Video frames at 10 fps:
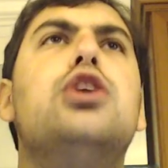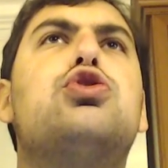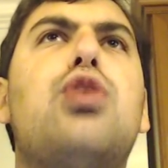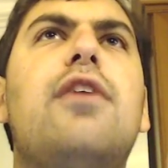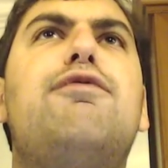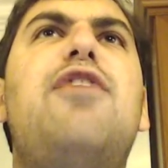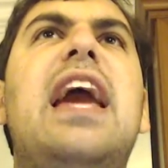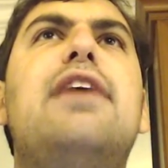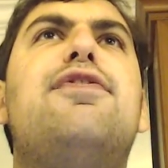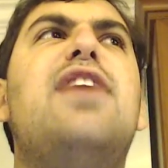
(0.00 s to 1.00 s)

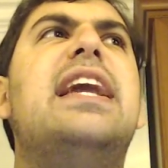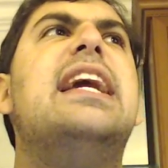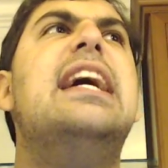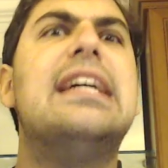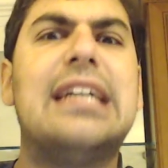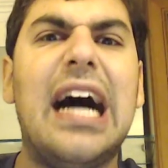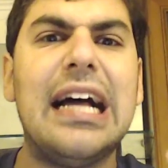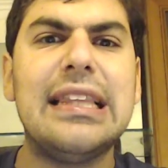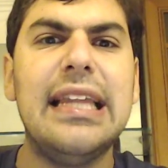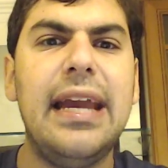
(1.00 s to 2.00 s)
Trevathan,
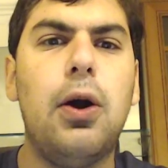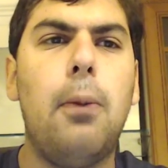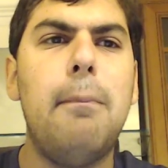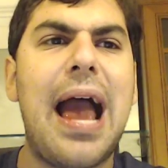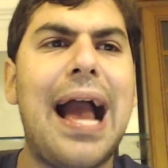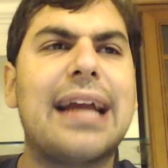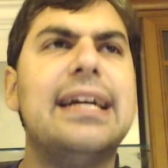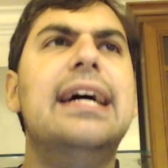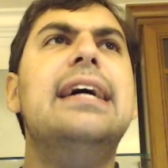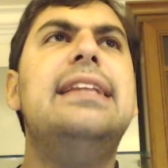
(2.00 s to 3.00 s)
Khalil Mack.